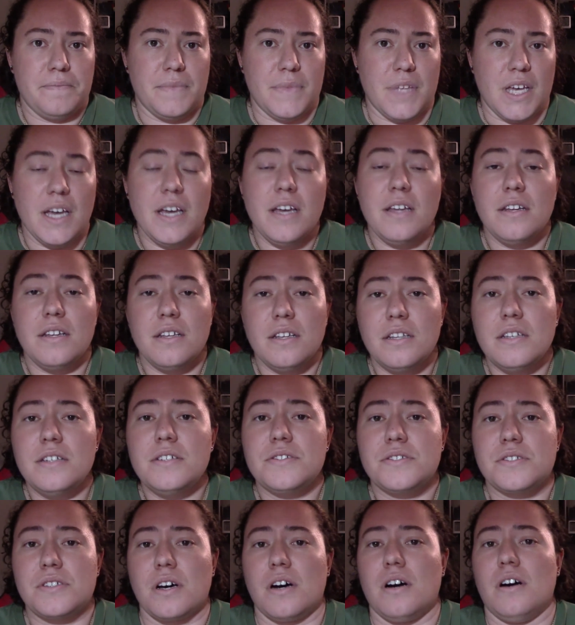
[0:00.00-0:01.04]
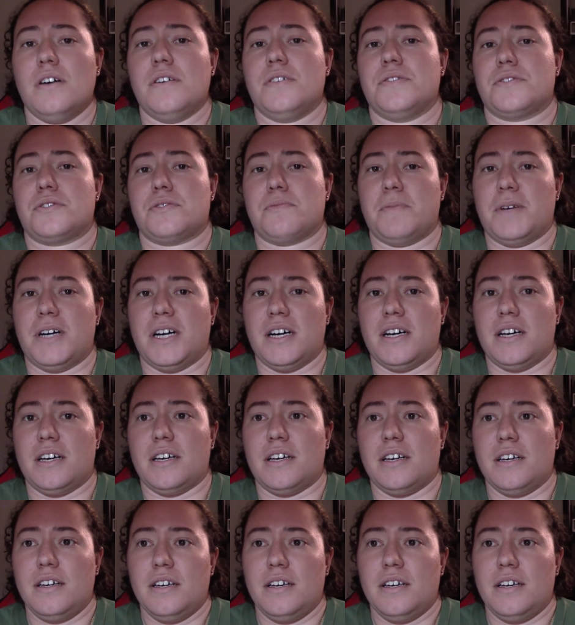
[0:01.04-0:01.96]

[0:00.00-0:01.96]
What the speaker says: And it is caused by,